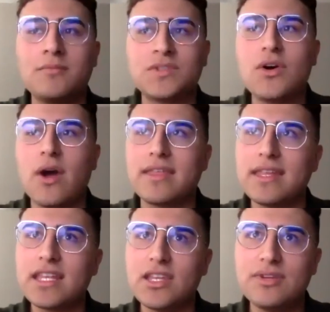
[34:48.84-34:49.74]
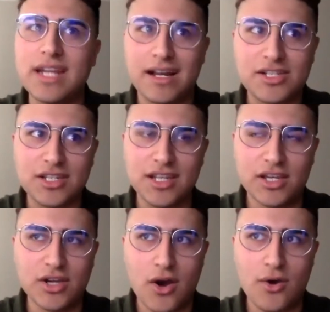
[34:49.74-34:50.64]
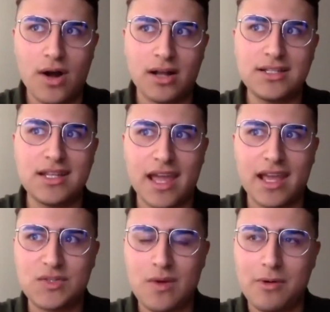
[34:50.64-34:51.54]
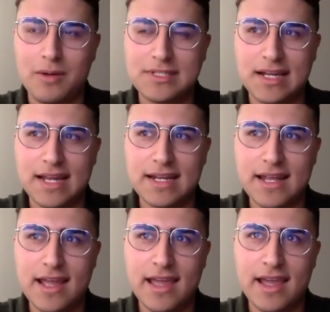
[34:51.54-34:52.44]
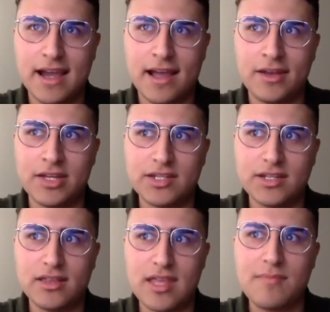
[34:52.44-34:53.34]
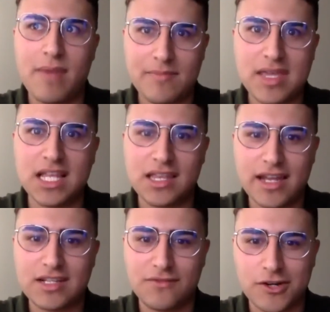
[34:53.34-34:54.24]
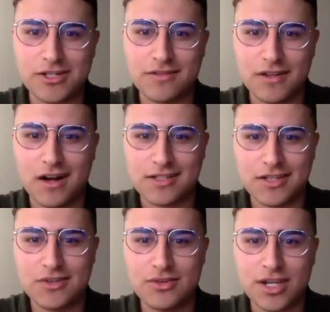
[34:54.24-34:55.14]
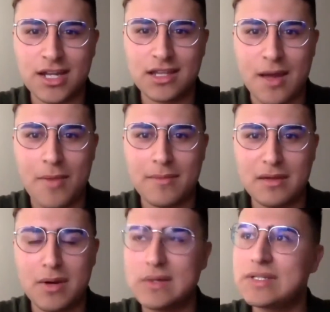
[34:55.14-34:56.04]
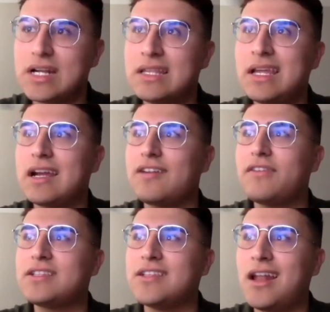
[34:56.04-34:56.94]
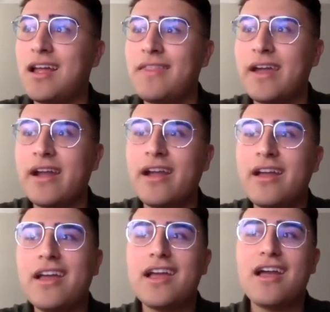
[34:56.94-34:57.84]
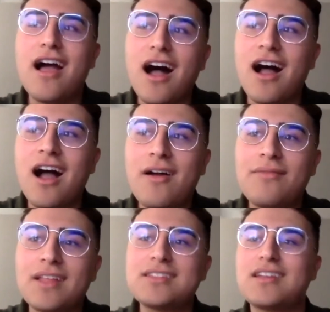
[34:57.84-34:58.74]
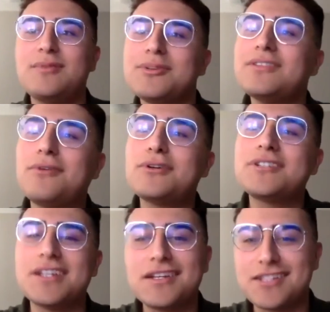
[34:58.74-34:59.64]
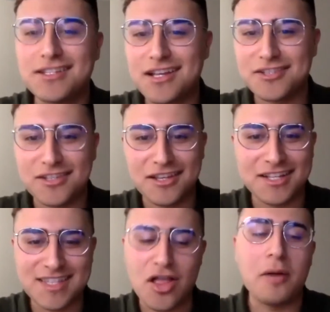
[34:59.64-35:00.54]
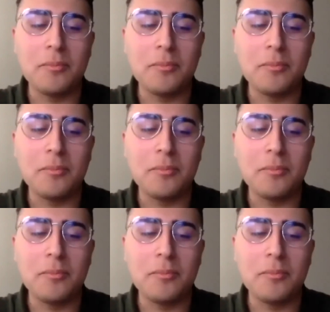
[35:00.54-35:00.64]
So I think that you can actually go onto the ASUA website, and it might be the latest version of the Constitution that might be posted on there. If it's not on there, that's going to be really unfortunate because that's actually against the law.